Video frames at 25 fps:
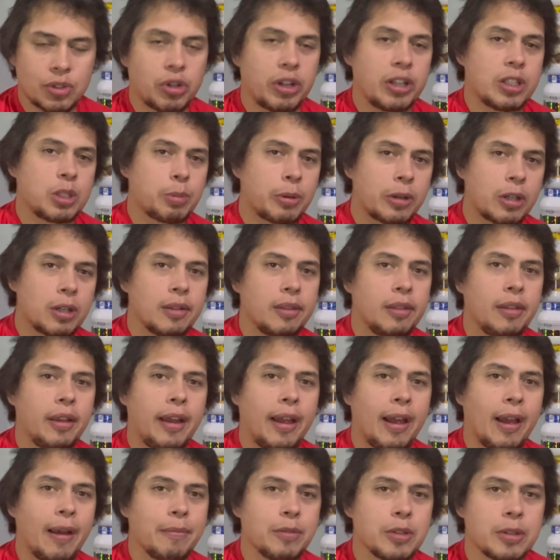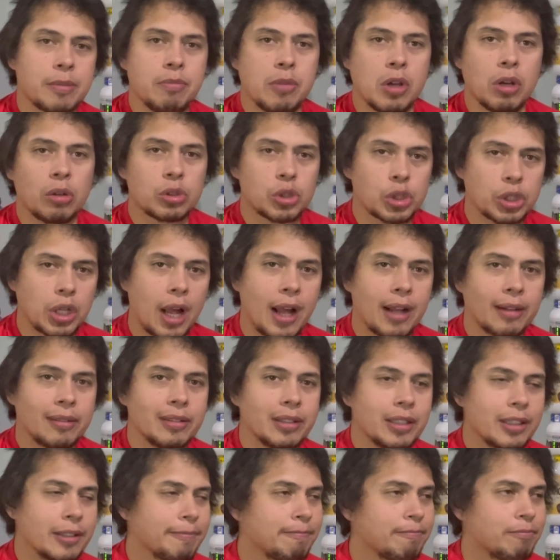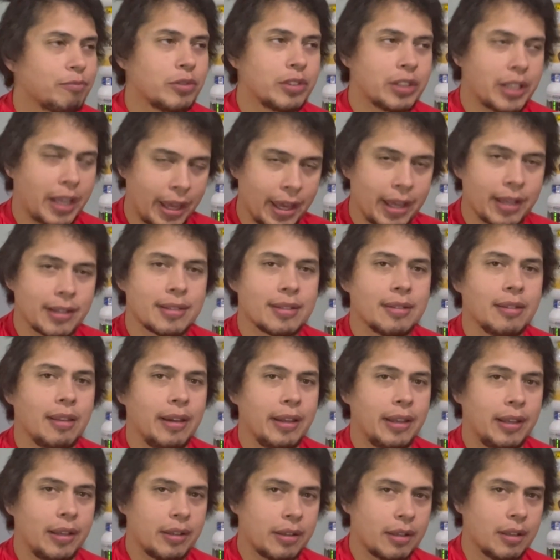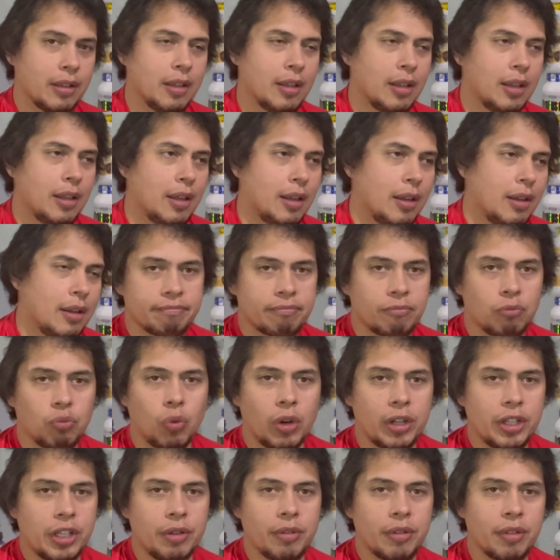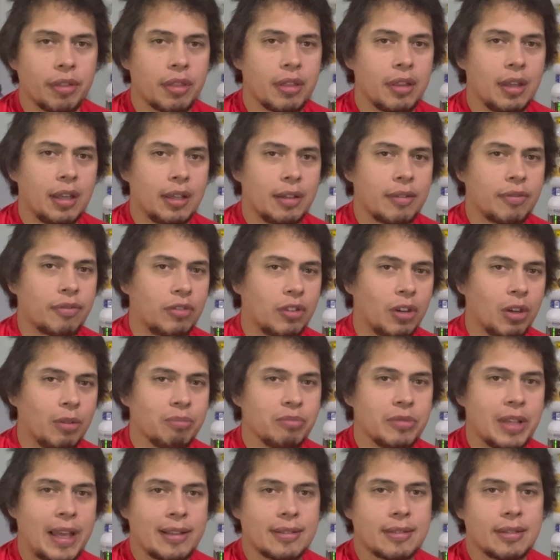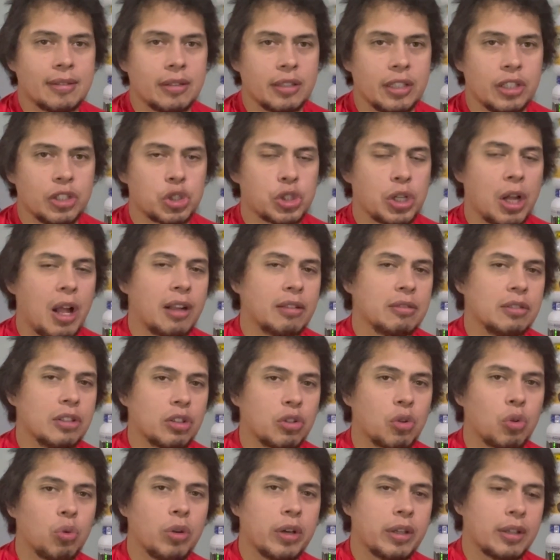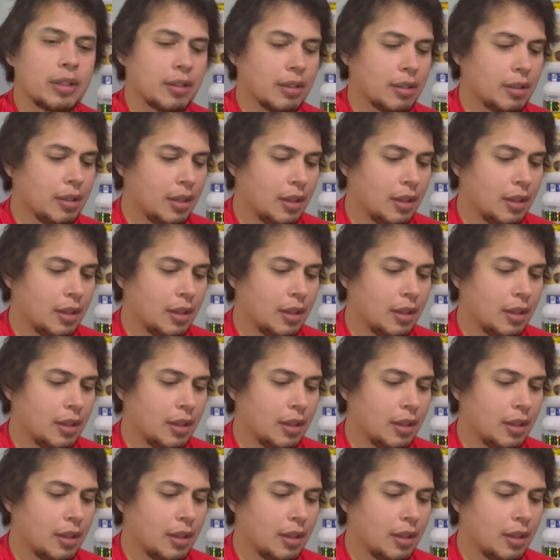Transparent Labs milk chocolate tastes like what you'd think from Nestle Chocolate Quick.